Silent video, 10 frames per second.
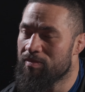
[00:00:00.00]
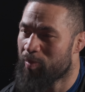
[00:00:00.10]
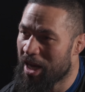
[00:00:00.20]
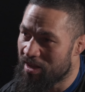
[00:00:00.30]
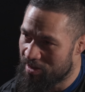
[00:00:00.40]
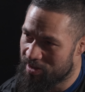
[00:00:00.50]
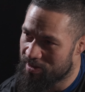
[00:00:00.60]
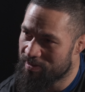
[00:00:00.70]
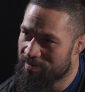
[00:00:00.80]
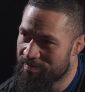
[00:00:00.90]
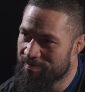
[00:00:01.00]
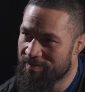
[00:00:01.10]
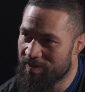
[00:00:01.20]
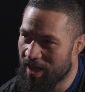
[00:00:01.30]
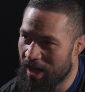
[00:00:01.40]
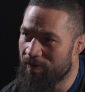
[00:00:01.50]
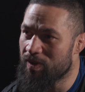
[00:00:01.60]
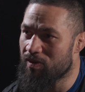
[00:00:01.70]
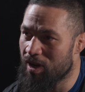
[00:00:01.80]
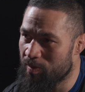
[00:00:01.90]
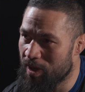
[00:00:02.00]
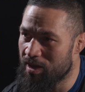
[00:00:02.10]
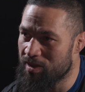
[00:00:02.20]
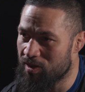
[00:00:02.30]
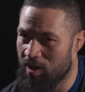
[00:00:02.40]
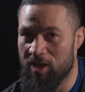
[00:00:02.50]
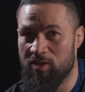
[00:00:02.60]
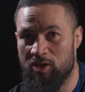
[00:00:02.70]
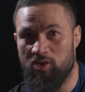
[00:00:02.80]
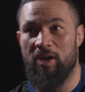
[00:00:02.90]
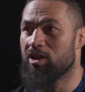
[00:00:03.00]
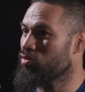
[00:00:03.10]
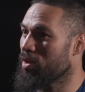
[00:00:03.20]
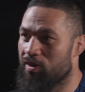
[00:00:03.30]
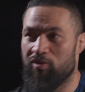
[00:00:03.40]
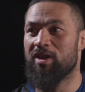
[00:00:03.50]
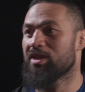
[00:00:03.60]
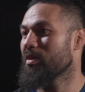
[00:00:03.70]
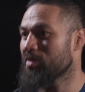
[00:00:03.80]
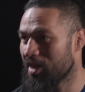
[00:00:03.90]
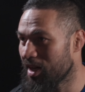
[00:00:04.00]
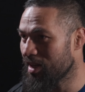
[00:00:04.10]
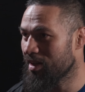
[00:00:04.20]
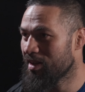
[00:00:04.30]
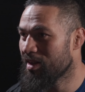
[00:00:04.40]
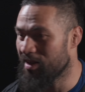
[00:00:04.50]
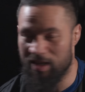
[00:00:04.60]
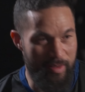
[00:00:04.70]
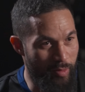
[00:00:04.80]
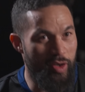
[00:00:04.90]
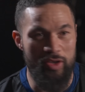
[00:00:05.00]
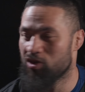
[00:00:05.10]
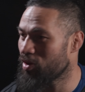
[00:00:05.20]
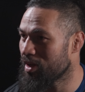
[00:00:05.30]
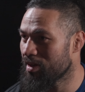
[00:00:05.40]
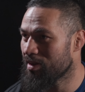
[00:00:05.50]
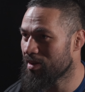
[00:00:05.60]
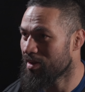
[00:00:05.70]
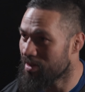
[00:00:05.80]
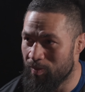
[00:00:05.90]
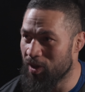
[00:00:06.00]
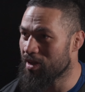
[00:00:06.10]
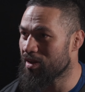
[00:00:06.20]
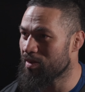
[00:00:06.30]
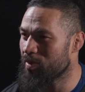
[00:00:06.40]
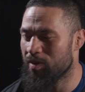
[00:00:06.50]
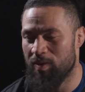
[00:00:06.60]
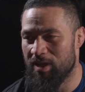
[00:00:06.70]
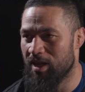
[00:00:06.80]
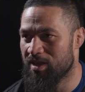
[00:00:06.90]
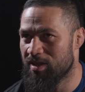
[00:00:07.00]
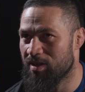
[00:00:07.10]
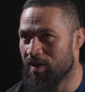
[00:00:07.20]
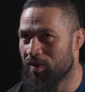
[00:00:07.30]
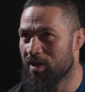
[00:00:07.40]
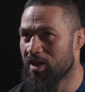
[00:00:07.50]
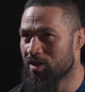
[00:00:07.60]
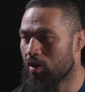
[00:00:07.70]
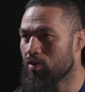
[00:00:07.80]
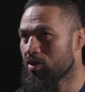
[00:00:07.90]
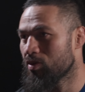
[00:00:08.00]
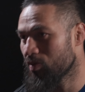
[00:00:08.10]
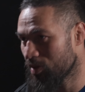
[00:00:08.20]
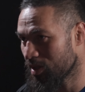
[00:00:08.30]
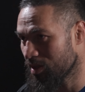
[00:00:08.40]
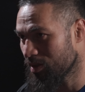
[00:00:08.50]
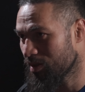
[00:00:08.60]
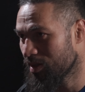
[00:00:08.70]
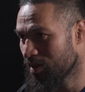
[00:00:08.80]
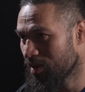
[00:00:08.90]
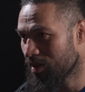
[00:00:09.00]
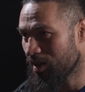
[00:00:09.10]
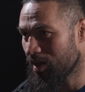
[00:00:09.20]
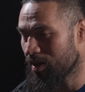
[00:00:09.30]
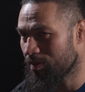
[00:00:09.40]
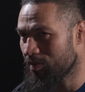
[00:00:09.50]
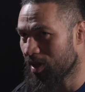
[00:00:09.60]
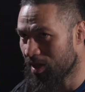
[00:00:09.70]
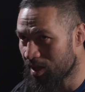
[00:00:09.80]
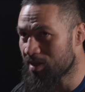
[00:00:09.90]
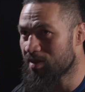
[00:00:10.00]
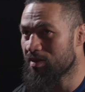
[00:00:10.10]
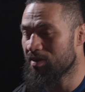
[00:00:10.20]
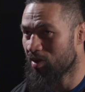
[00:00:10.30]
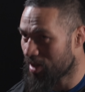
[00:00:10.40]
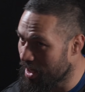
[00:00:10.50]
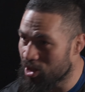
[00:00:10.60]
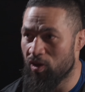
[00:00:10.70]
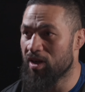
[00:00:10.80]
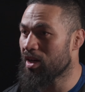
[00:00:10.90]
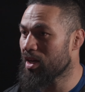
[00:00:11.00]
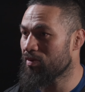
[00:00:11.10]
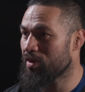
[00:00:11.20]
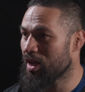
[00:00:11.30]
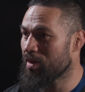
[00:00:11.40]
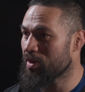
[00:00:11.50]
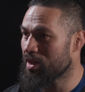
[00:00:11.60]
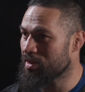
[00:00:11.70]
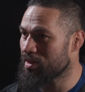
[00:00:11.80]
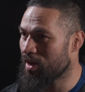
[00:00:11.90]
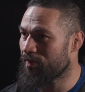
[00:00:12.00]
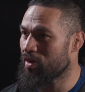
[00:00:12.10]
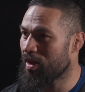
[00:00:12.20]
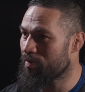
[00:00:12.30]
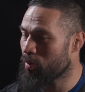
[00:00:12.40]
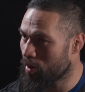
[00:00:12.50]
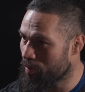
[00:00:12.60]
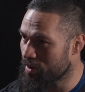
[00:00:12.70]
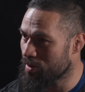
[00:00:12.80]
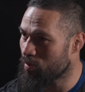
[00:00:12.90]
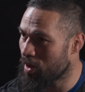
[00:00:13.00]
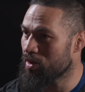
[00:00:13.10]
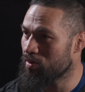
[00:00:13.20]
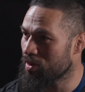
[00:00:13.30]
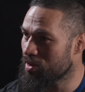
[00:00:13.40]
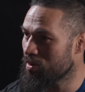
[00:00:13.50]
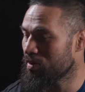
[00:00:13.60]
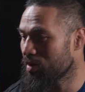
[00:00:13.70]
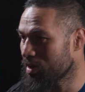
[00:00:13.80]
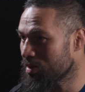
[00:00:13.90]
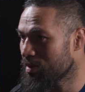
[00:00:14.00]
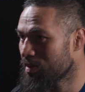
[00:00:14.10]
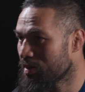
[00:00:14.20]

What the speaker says: balance, having the right balance. You know, I used to try and train 3 times a day. Like, the more you train, the better you're going to be, but I think that's old school thinking. It is, you can train hard every day, but you have to have purpose on why you're doing certain things.